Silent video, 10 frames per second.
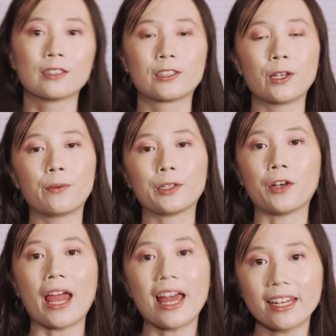So when
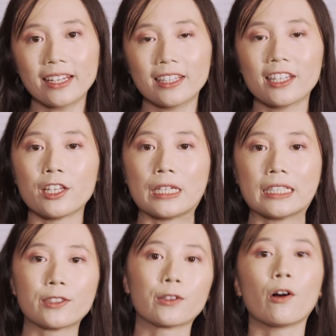you're adding in the
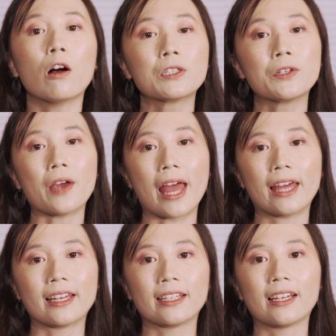yeast, you'll also
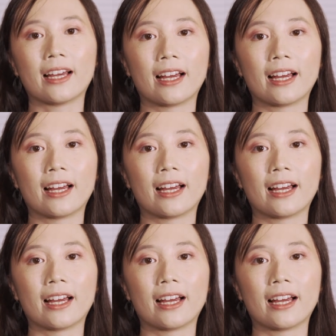add in